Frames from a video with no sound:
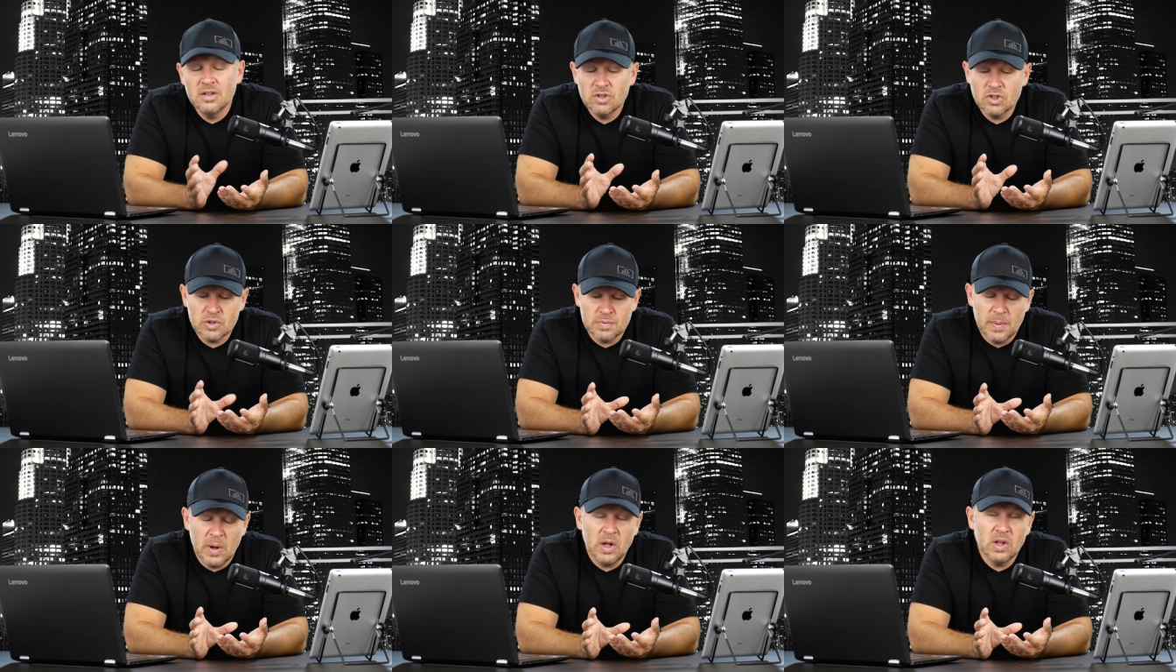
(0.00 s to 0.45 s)

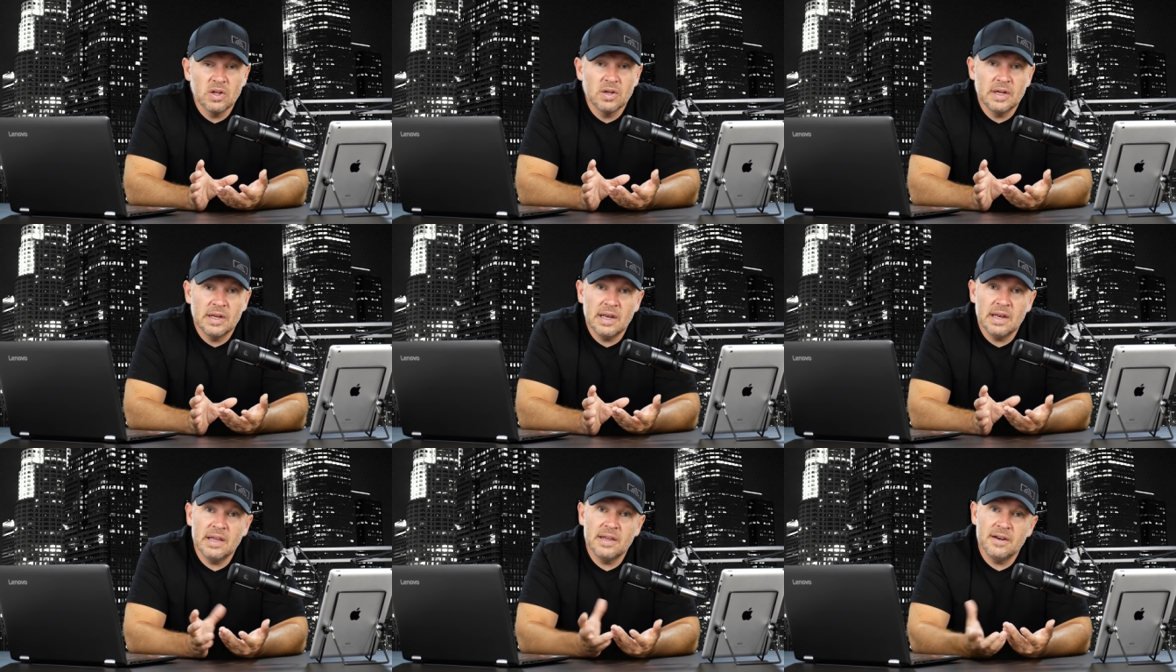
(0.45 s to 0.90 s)
smaller
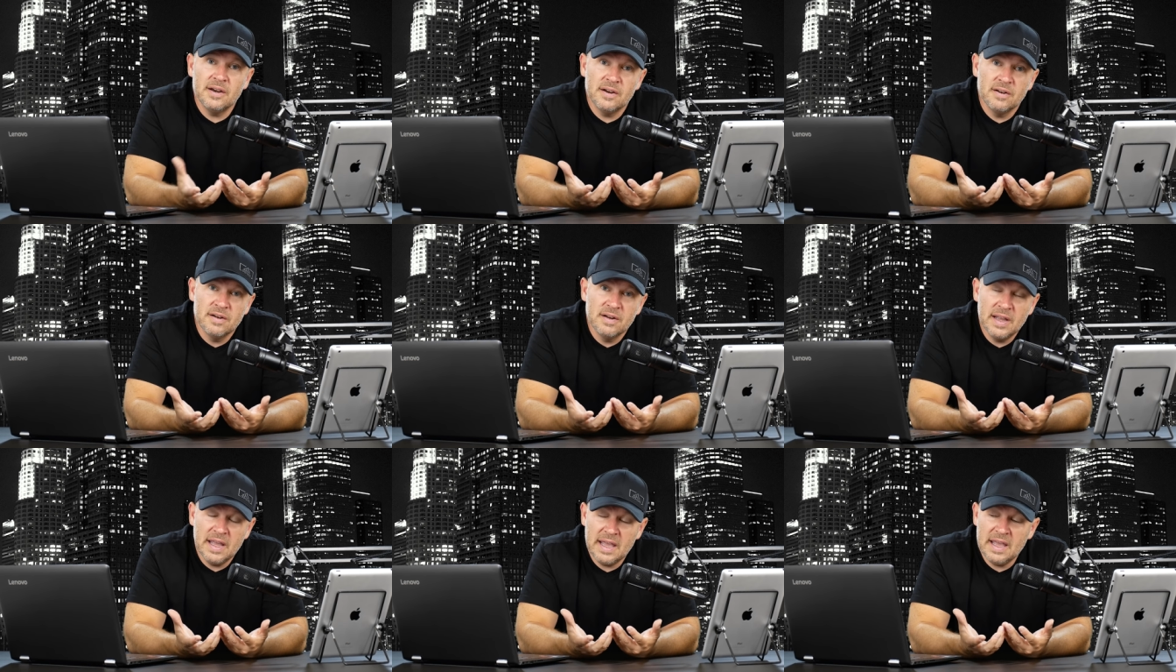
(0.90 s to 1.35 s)
and
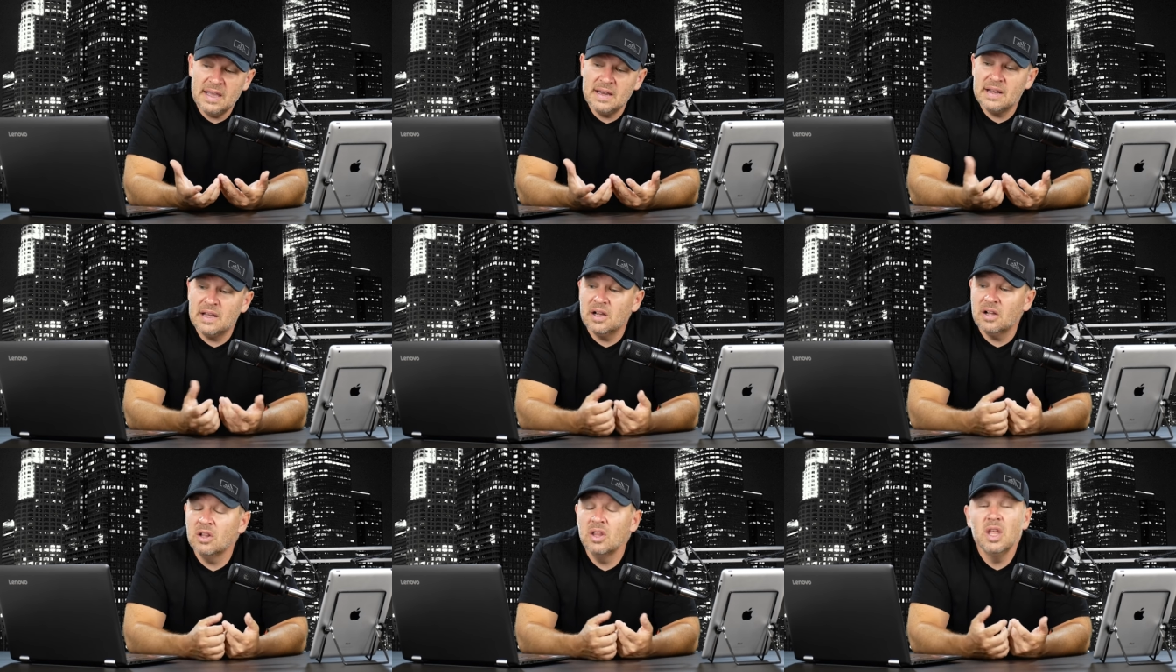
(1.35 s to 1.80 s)
lighter,
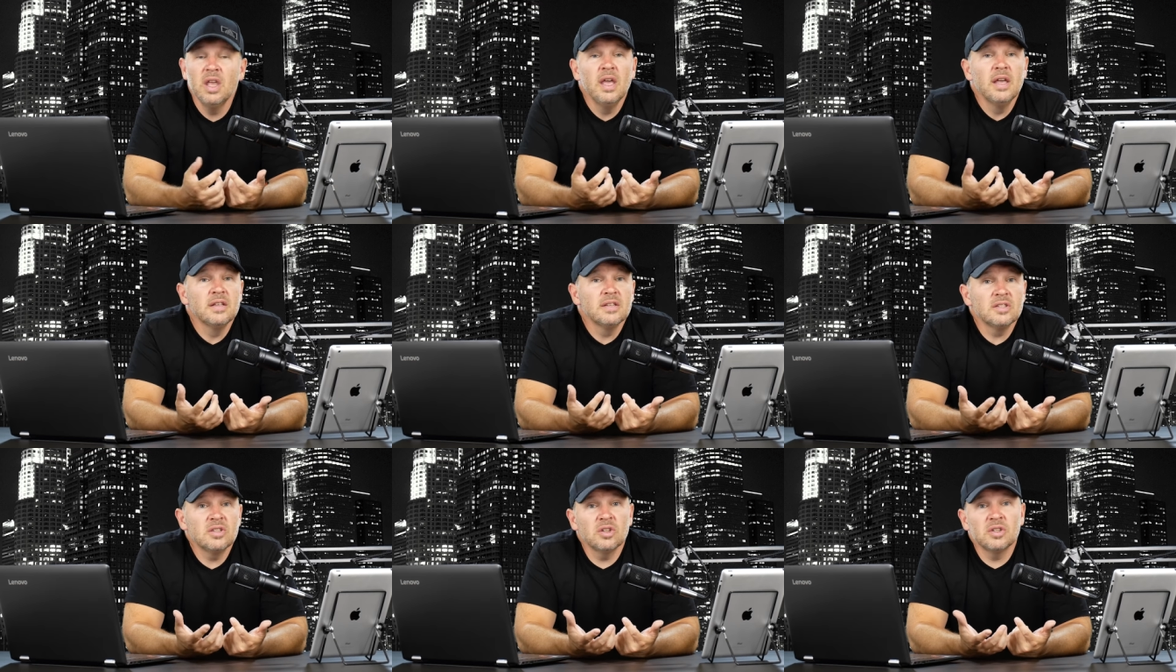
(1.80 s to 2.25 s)
handheld,
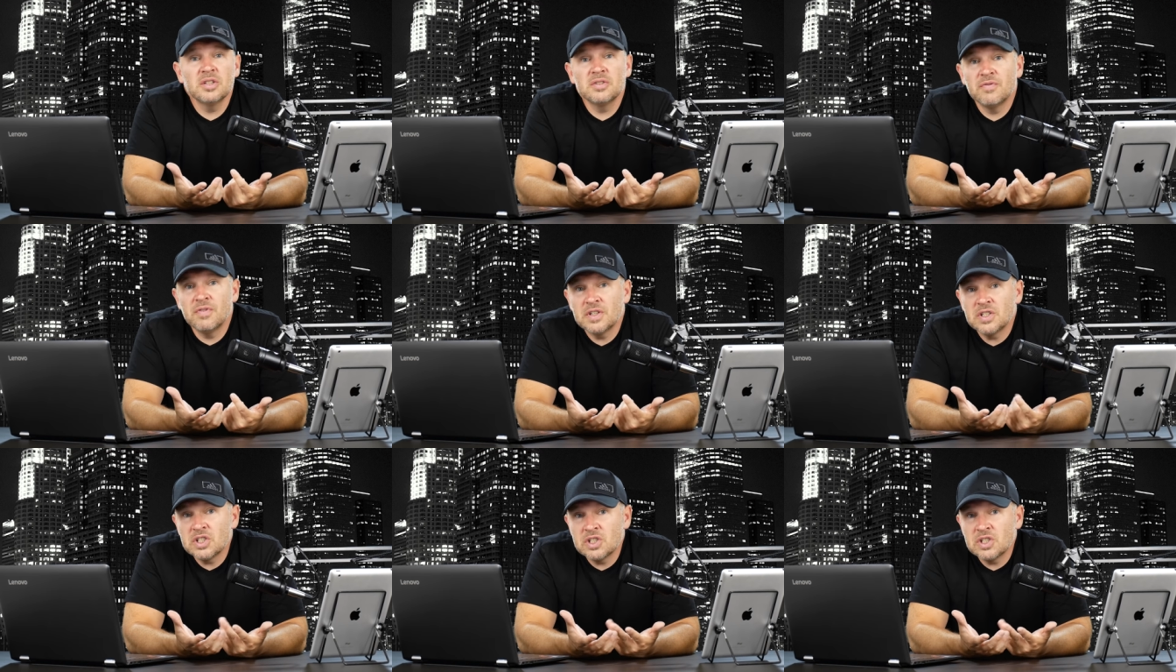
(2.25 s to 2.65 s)
still does